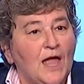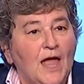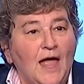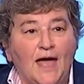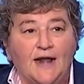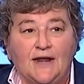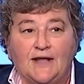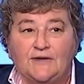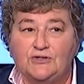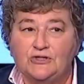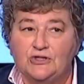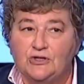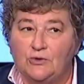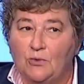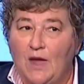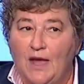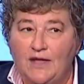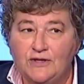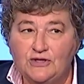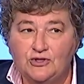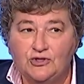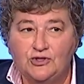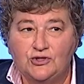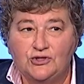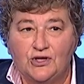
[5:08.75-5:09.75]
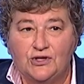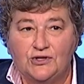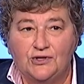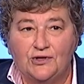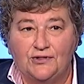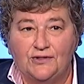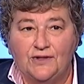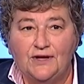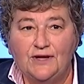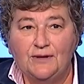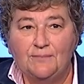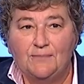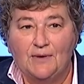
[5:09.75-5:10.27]
And as you, as you start to
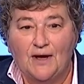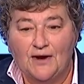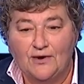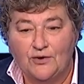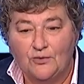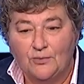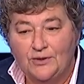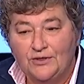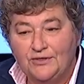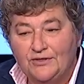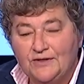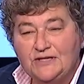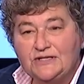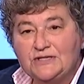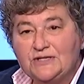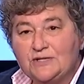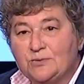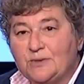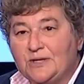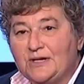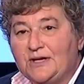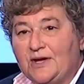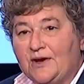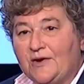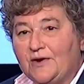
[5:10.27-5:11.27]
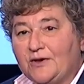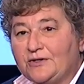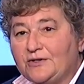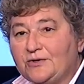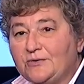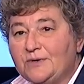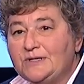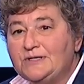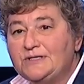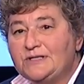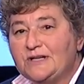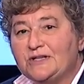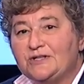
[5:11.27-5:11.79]
think about it with these three
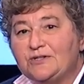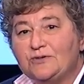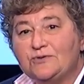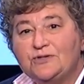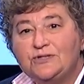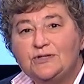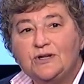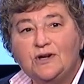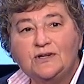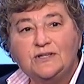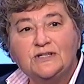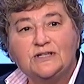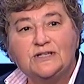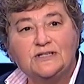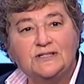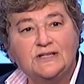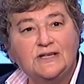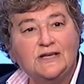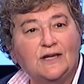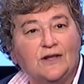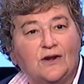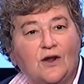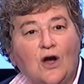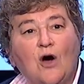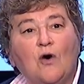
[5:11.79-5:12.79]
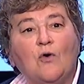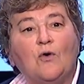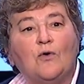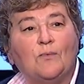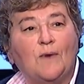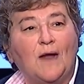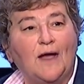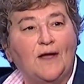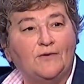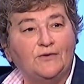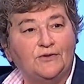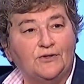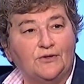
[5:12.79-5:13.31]
characteristics, you'll start to see it all
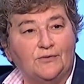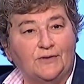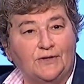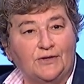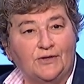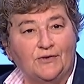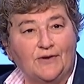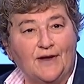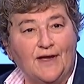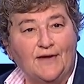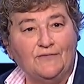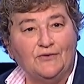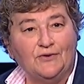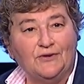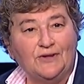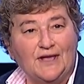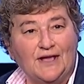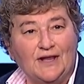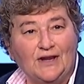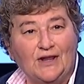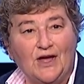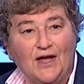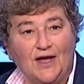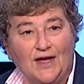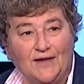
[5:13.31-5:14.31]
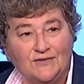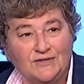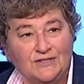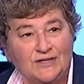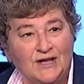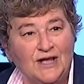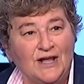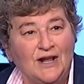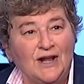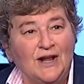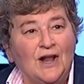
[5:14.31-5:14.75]
around you in your everyday lives.